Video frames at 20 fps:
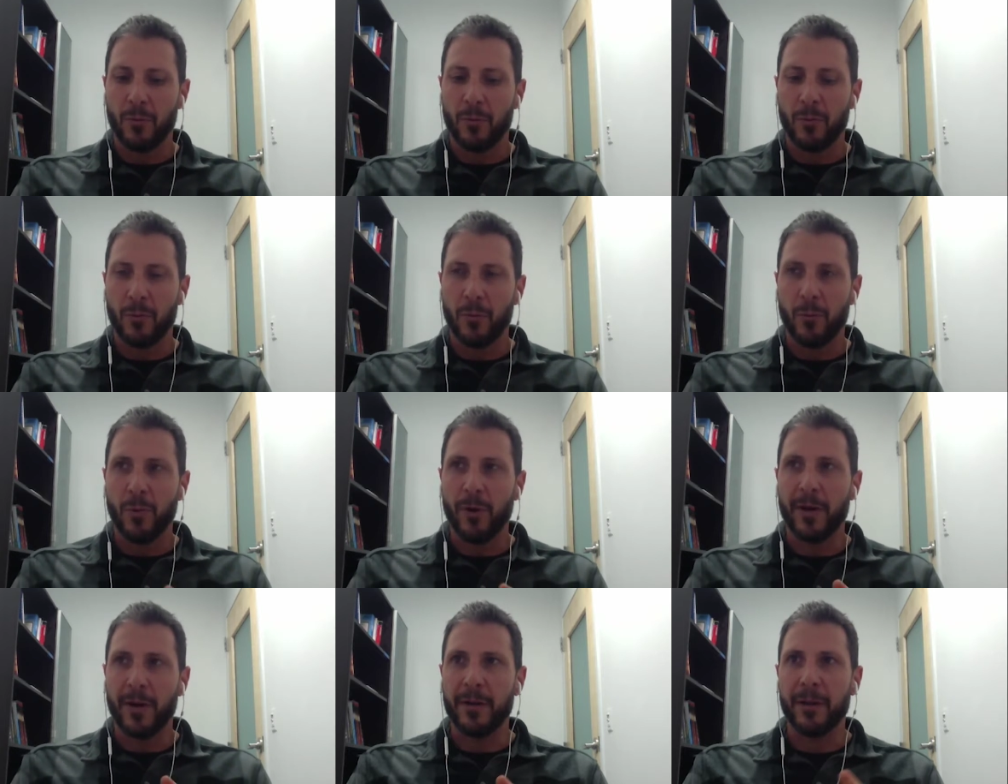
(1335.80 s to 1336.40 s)

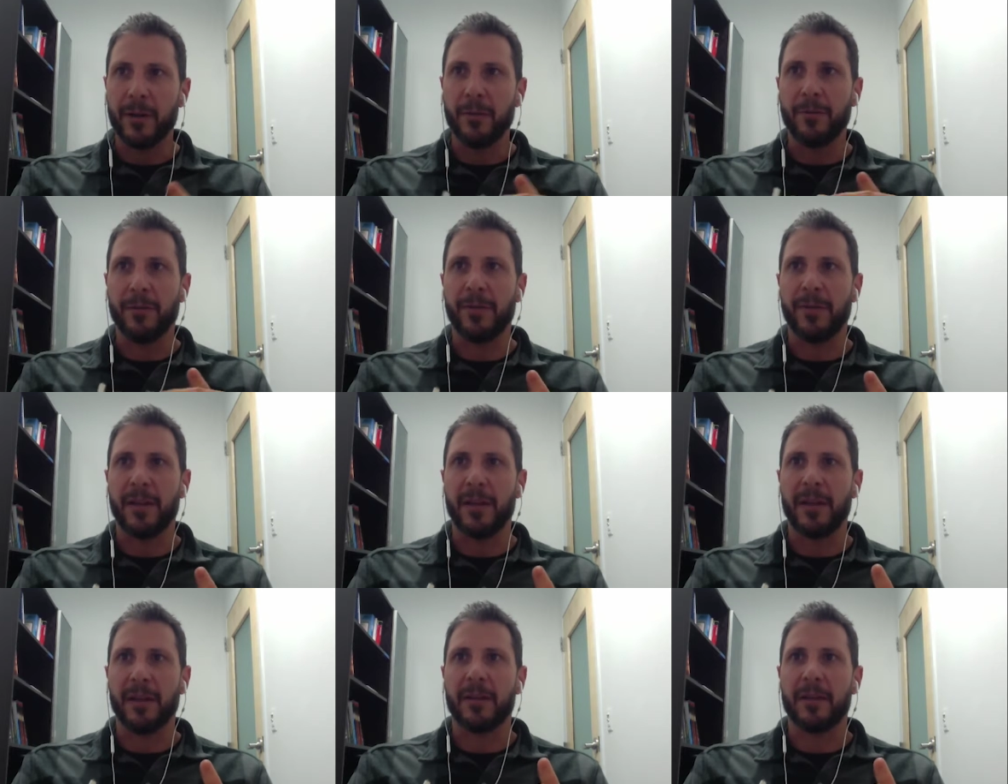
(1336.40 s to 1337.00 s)
Where do you
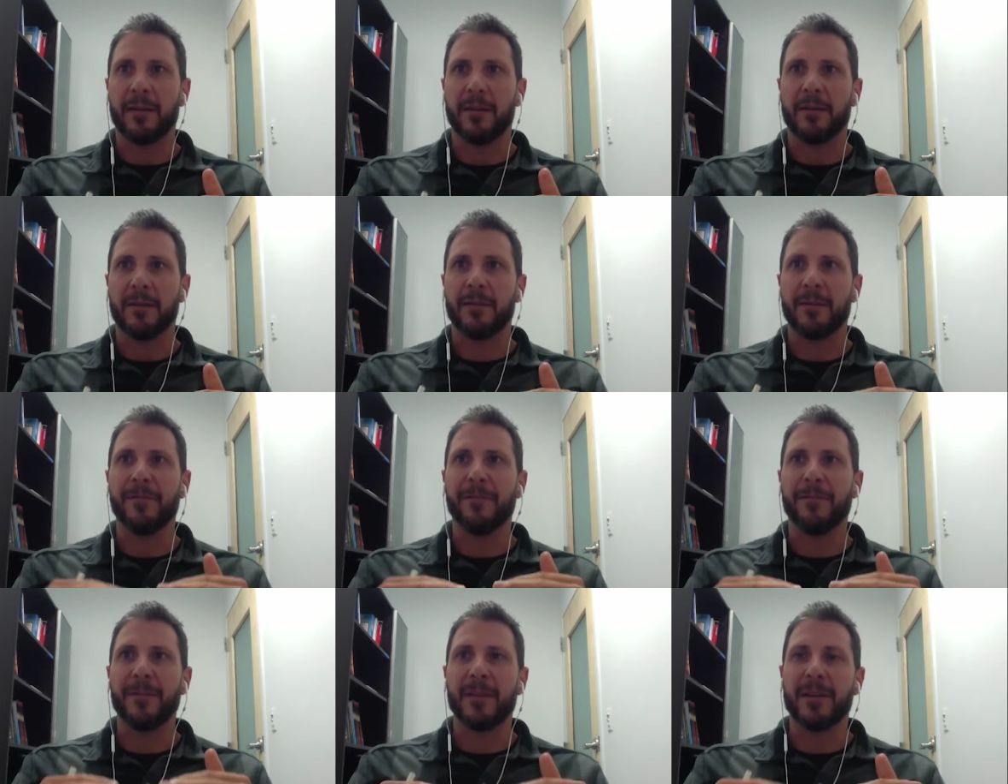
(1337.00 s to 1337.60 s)
think
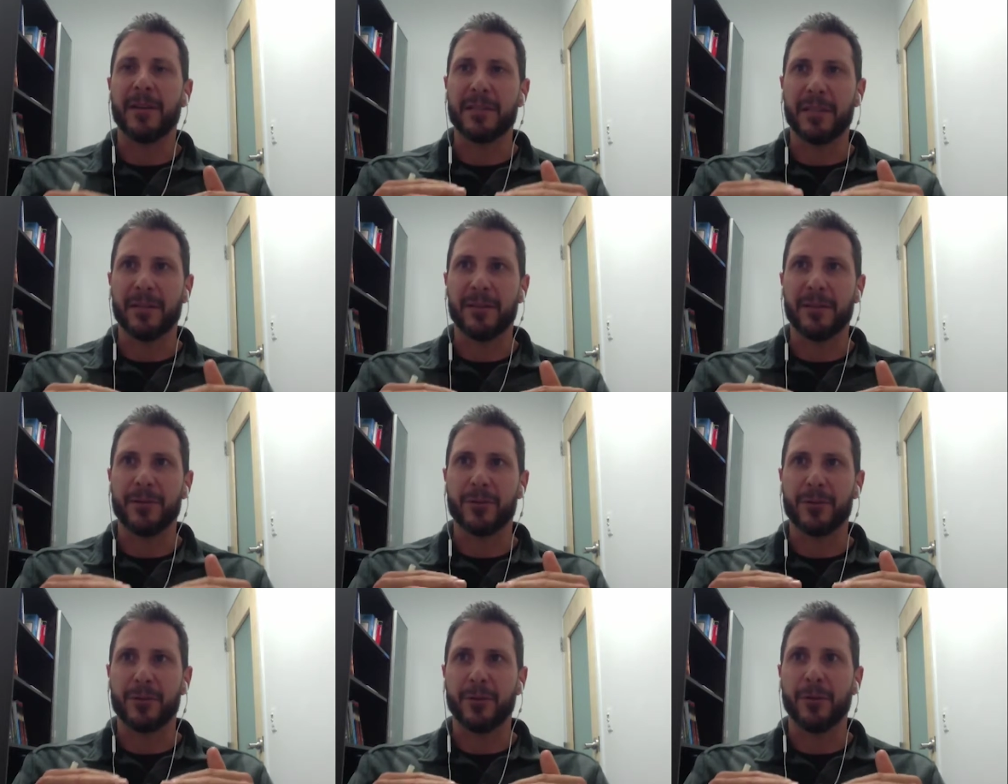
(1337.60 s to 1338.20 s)
the fitness
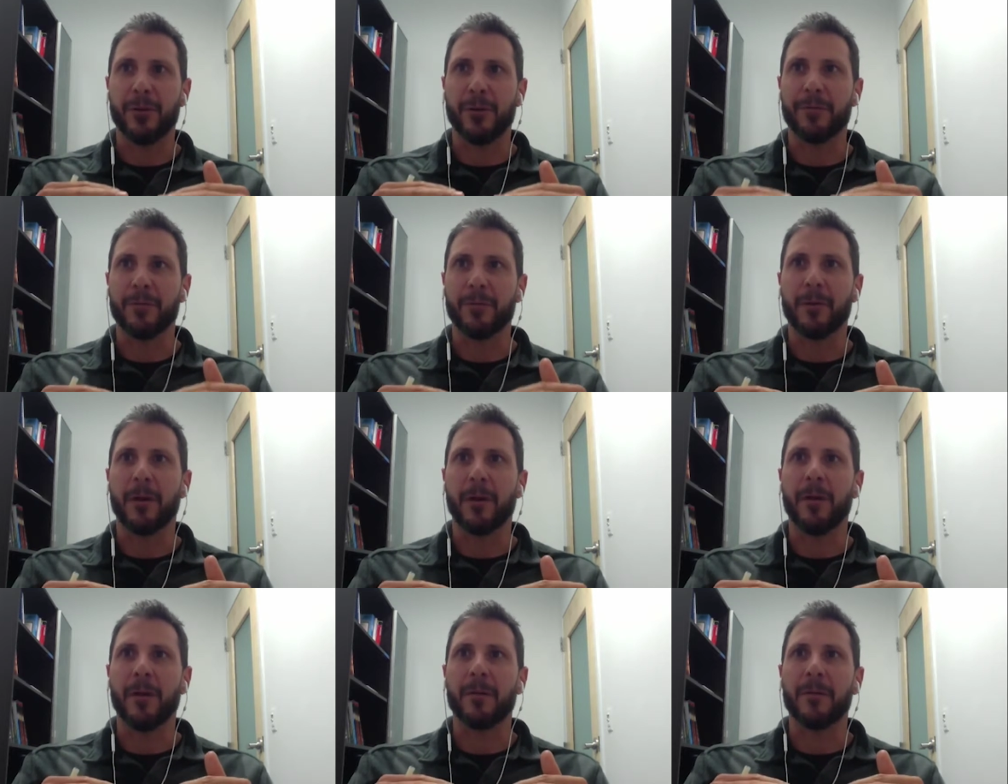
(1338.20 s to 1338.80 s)
industry
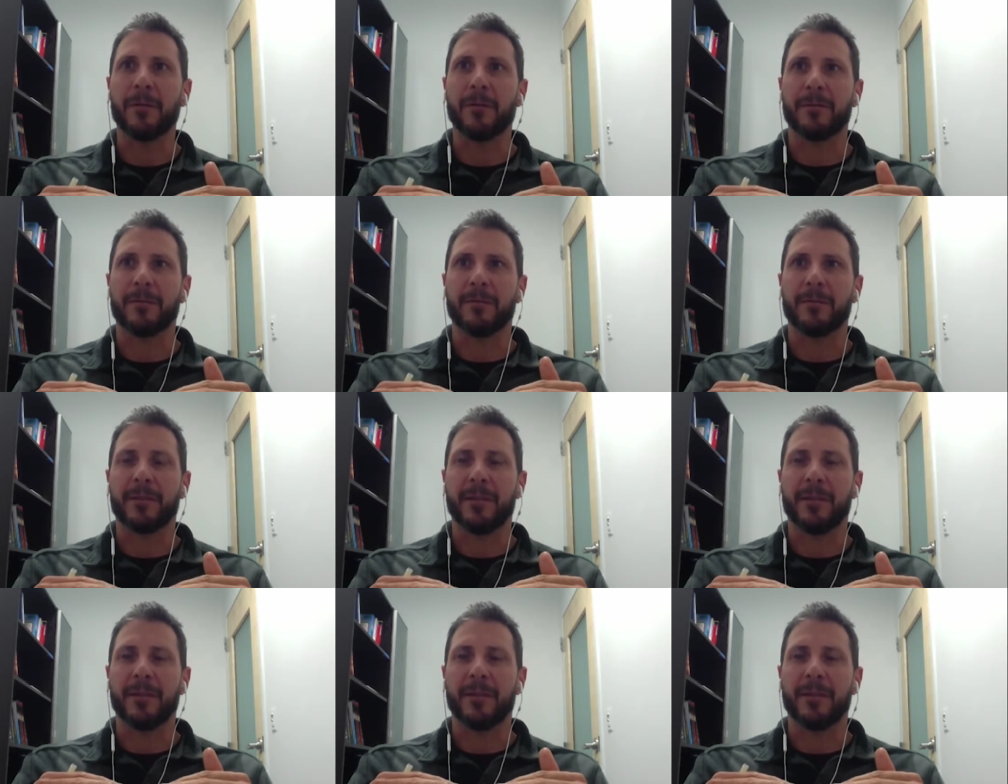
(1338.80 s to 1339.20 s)
overall